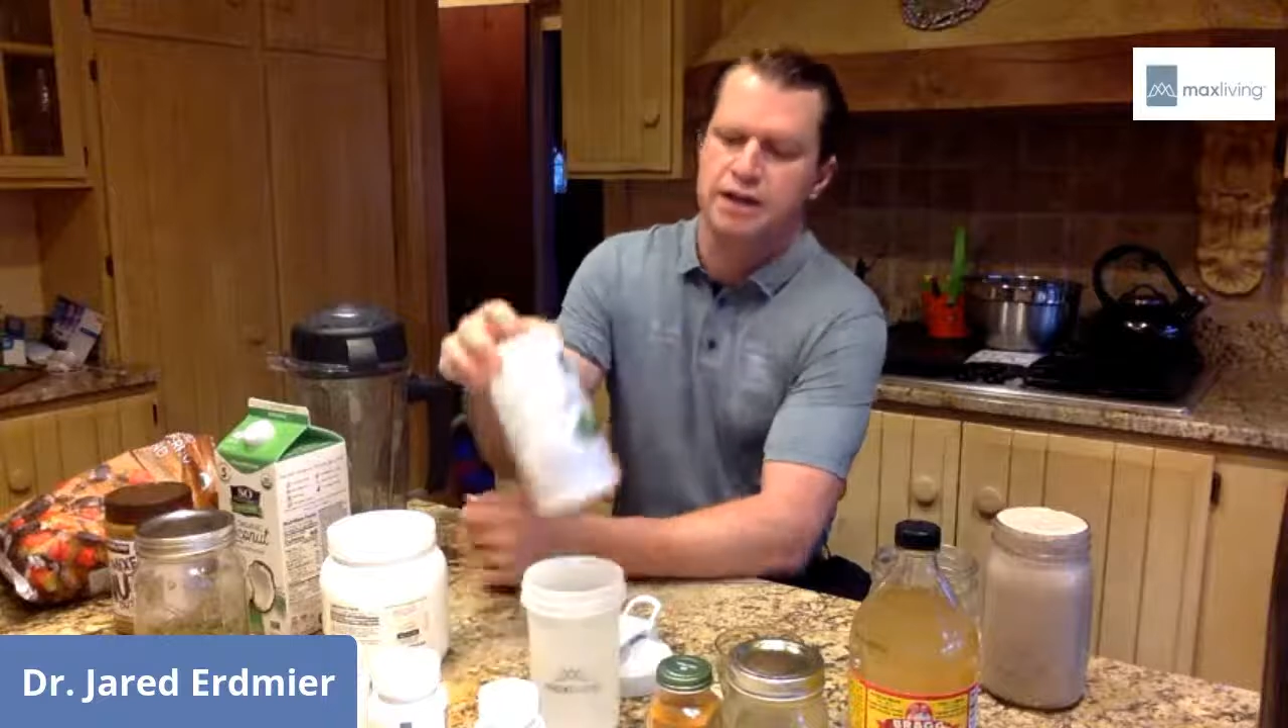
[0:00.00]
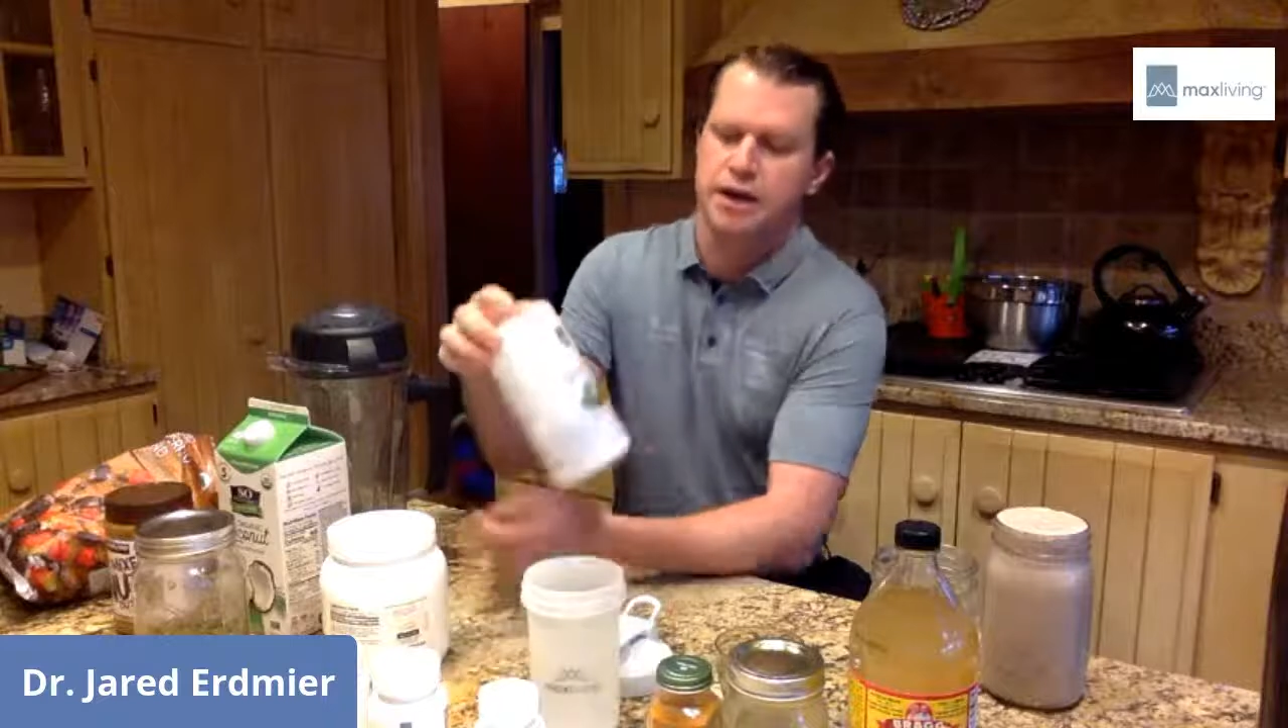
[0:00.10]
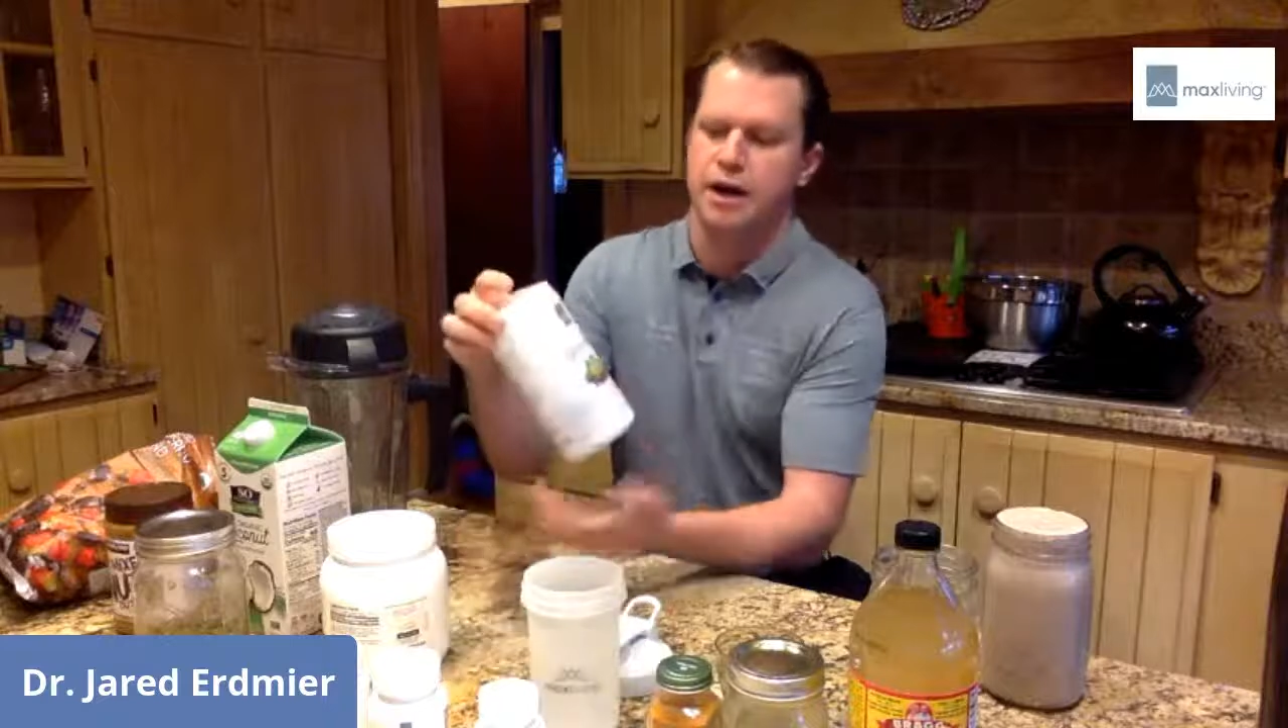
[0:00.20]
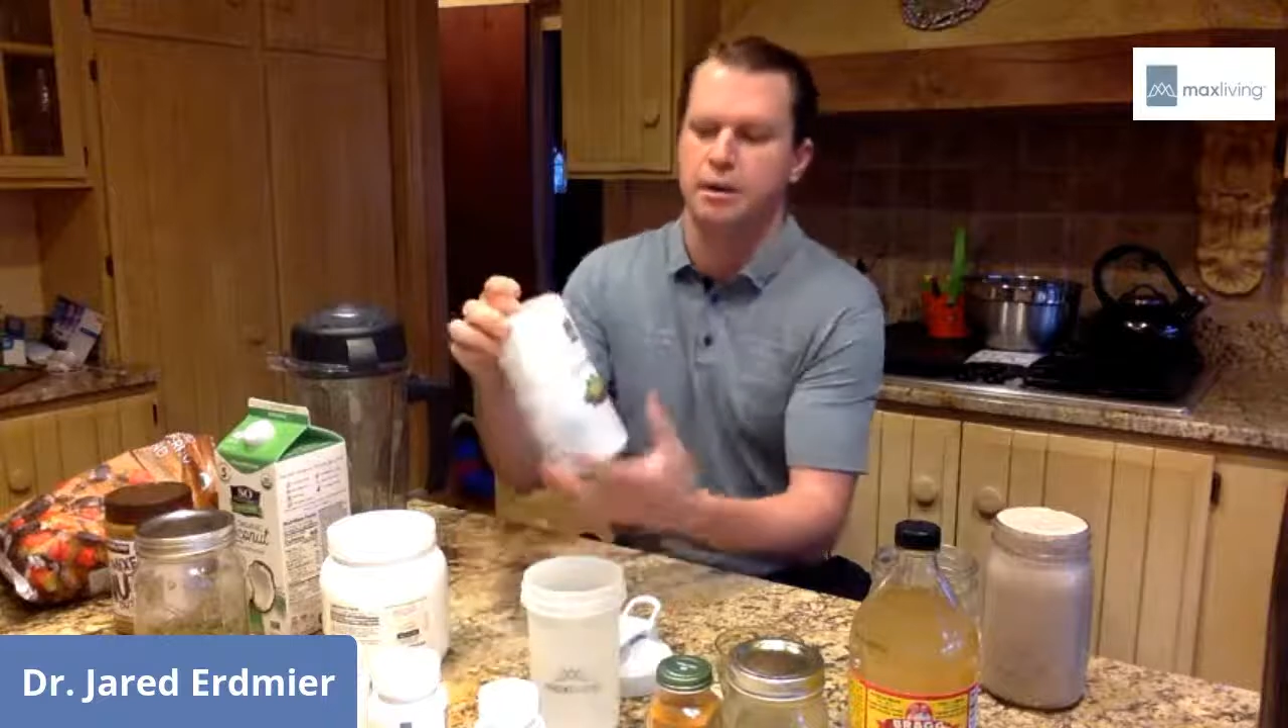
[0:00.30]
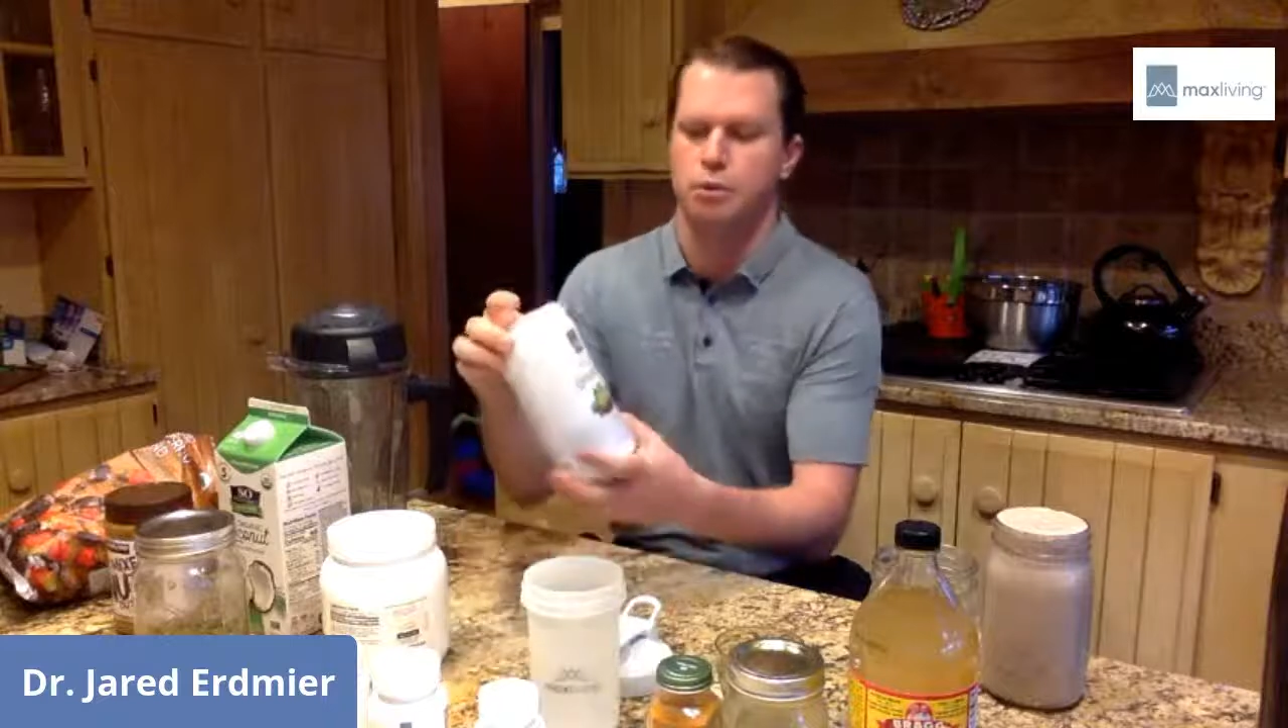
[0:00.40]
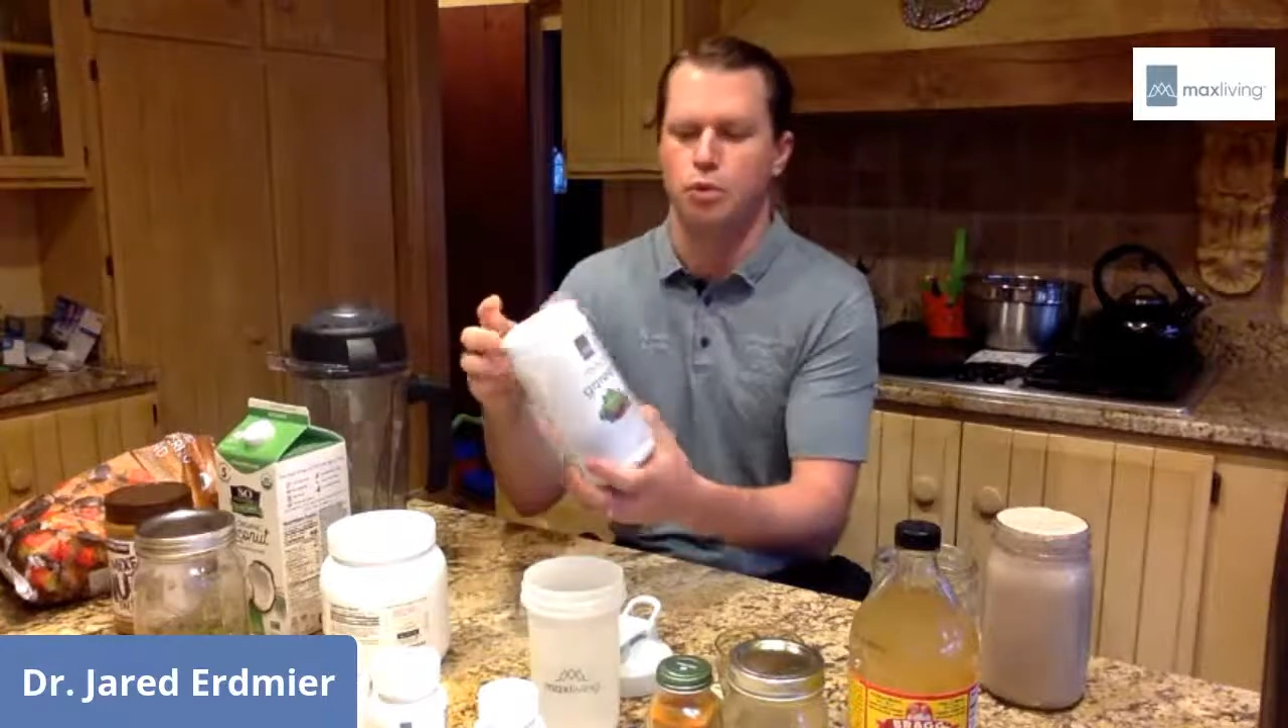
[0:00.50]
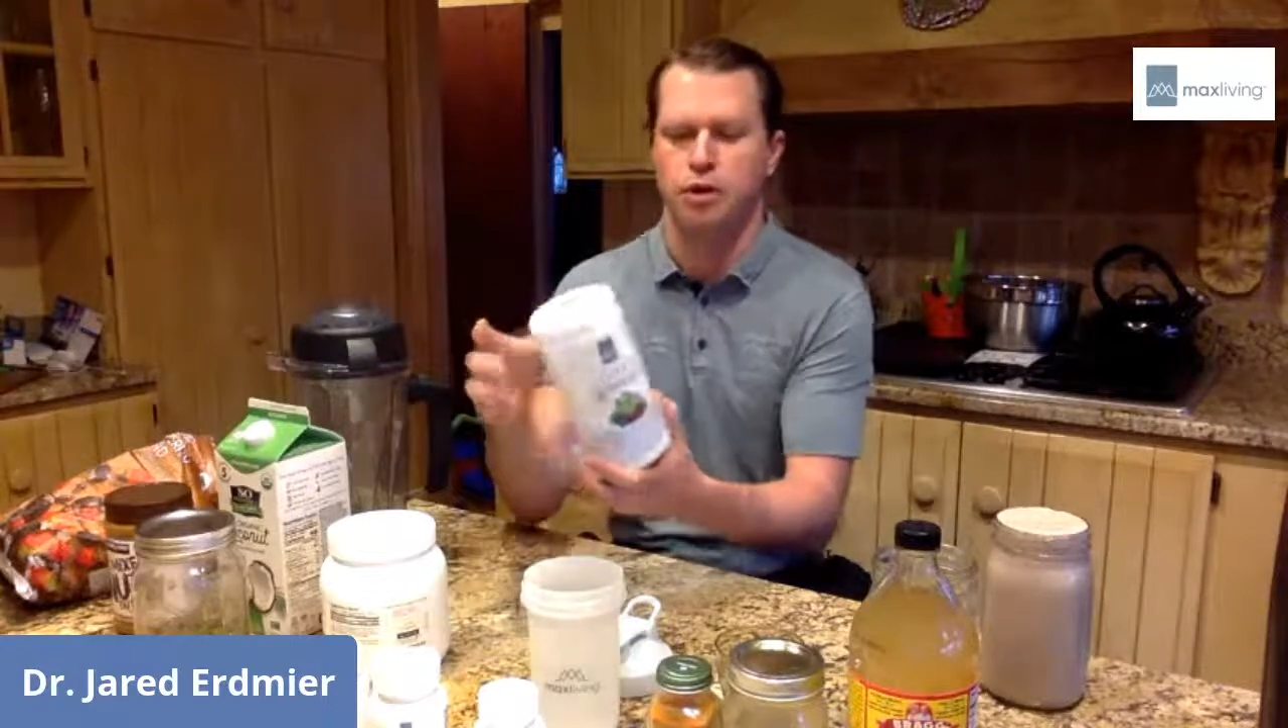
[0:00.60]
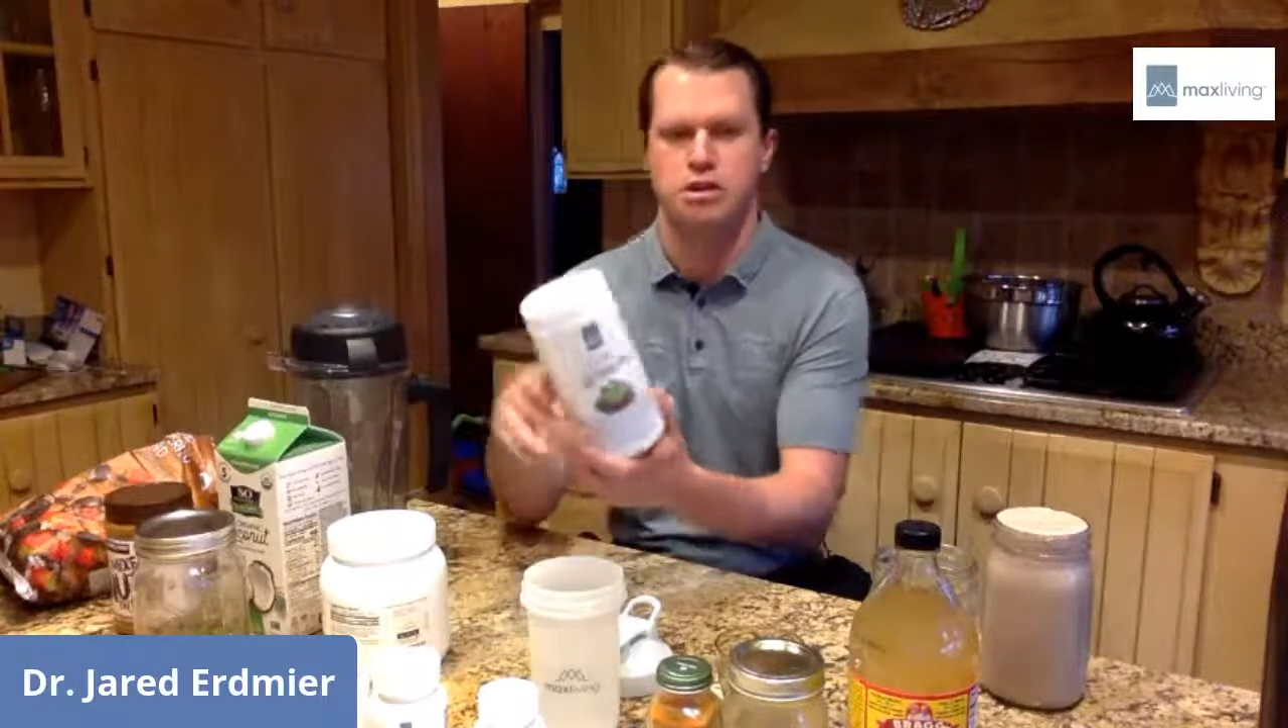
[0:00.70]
1